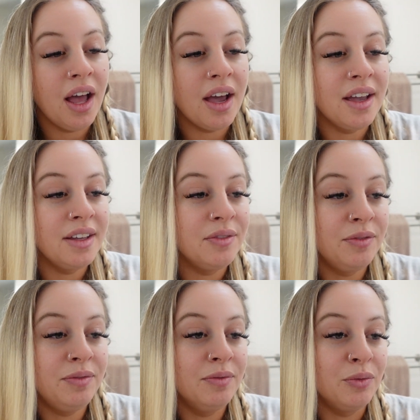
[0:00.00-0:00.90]

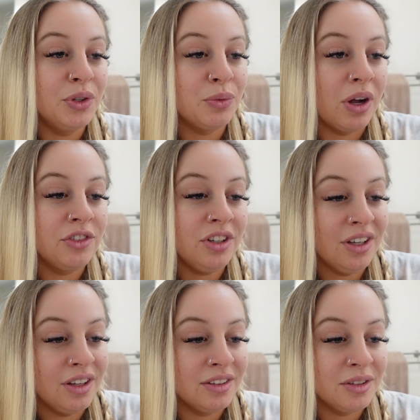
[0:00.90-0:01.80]
I was
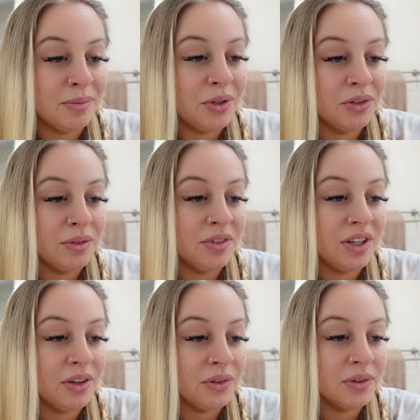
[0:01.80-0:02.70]
watching some YouTube
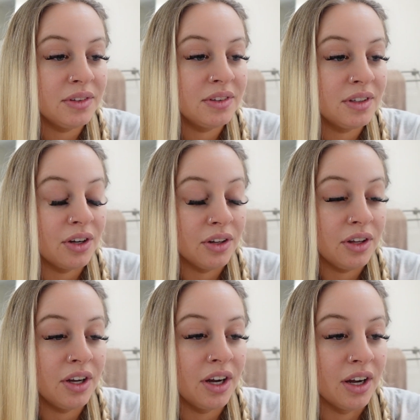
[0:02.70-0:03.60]
videos
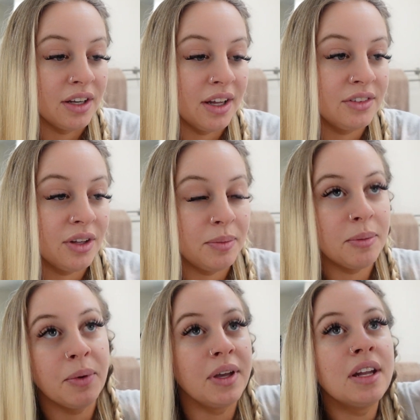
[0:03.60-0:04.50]
earlier and I saw
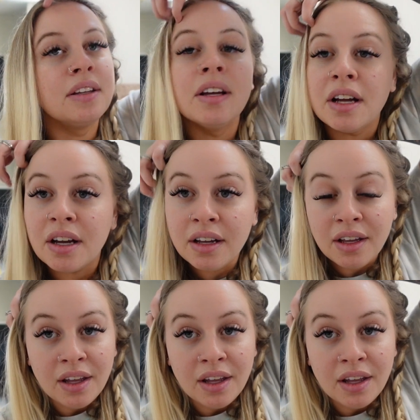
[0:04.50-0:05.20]
people getting their